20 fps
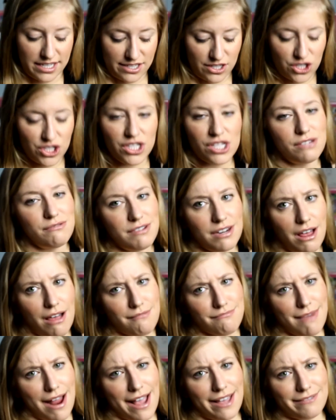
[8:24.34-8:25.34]
she's doing
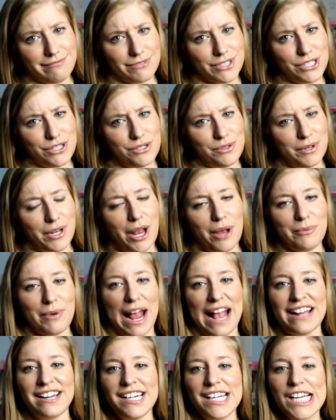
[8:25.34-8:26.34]
all right. She's doing all
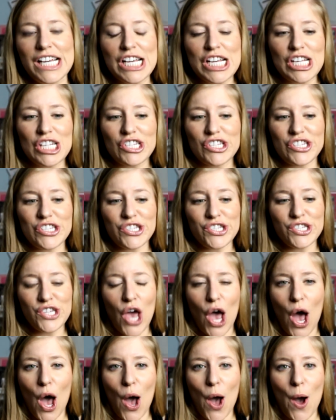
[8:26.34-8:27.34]
right.
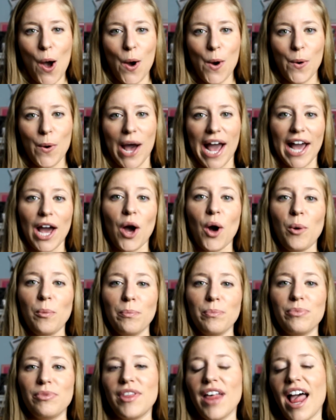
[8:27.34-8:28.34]
So I
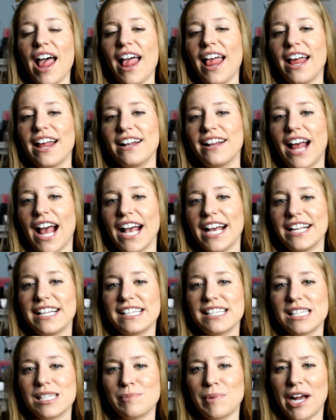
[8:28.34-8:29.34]
hope that I
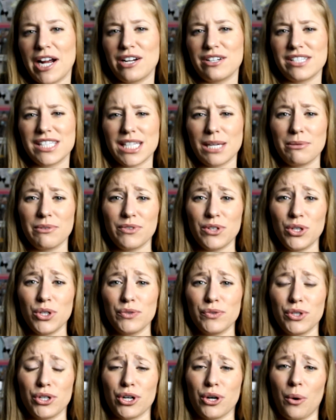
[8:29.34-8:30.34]
inspired some of you
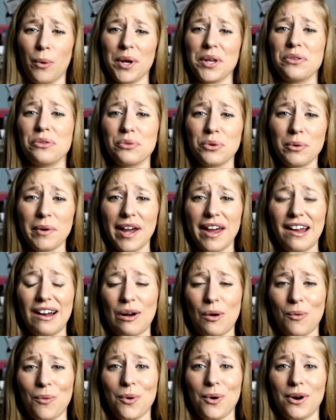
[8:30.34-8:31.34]
if you're going through it,
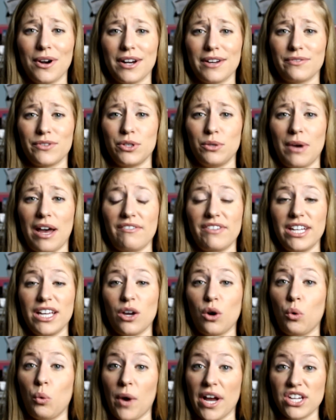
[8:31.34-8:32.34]
or if you have any
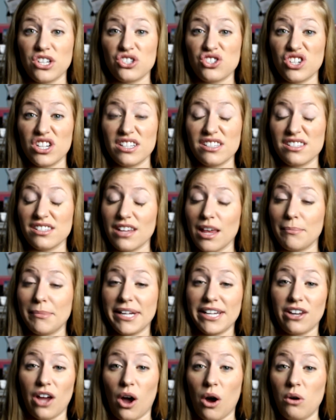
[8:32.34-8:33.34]
questions, let
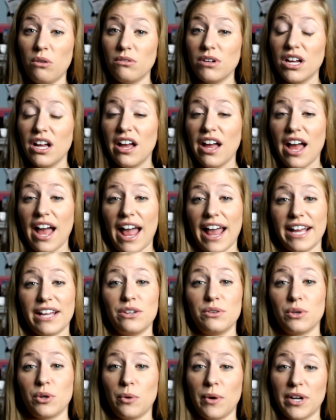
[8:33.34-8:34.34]
me know. I can
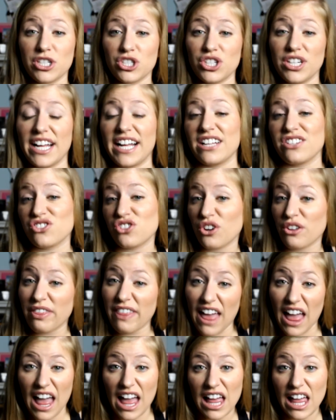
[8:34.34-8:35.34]
do a question answer
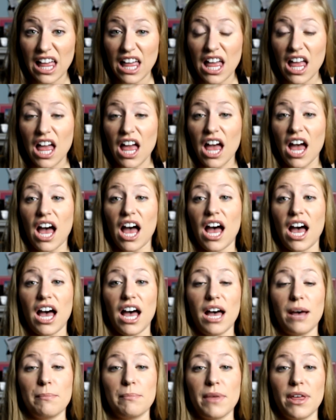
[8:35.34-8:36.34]
thing.
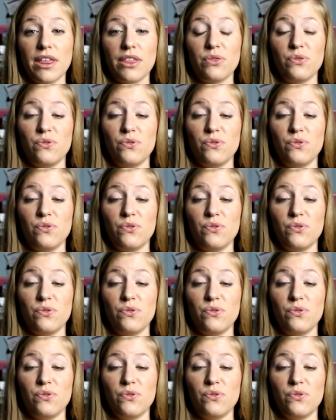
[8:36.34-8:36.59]
I